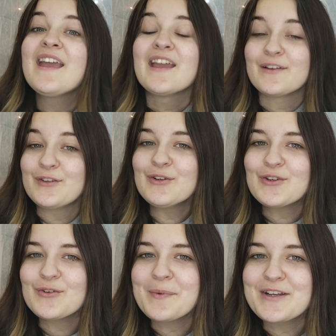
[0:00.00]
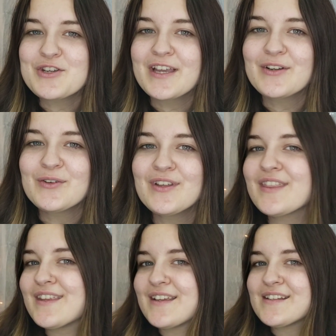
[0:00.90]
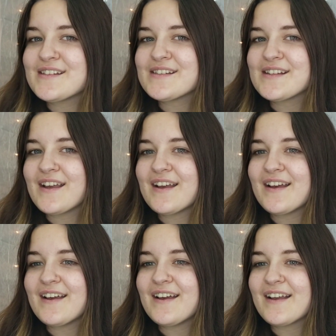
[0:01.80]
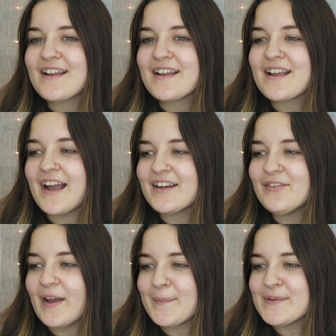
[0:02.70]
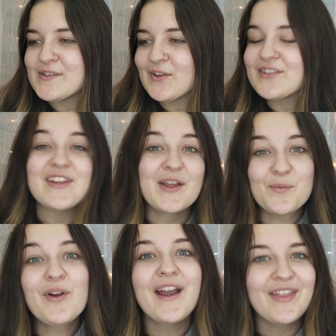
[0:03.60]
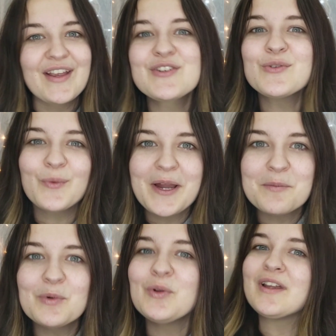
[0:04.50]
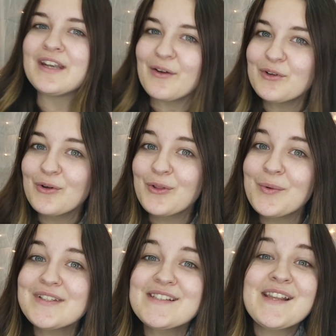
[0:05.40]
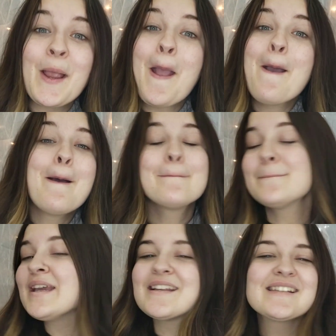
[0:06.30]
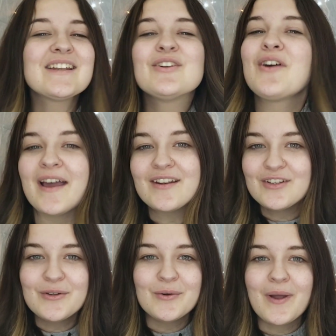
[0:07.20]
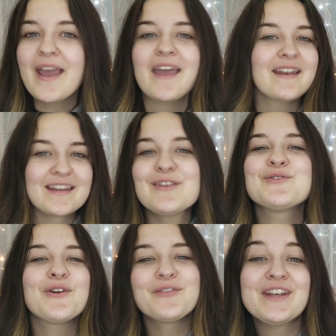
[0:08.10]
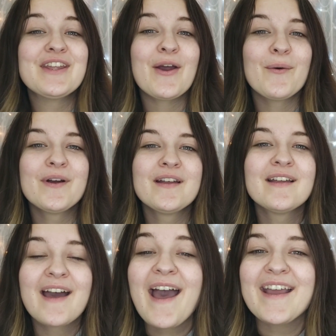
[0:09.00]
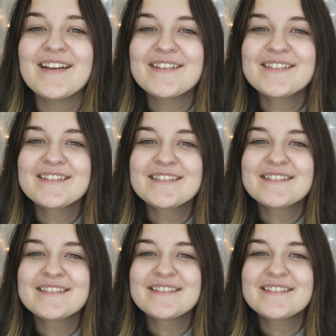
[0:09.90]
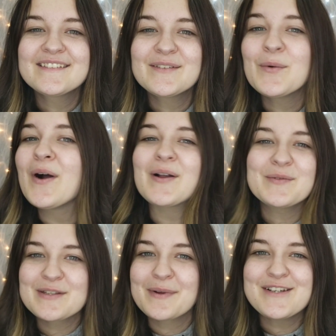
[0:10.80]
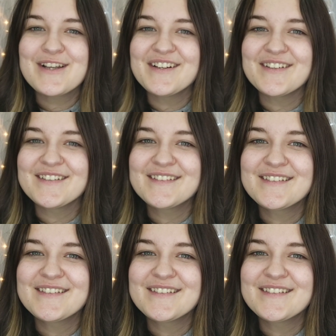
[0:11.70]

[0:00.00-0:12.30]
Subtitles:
If you're new to my channel, this kind of happens all the time where I like to ramble and have no clue what to say because I don't know how to do an intro video. Hi, welcome to my channel.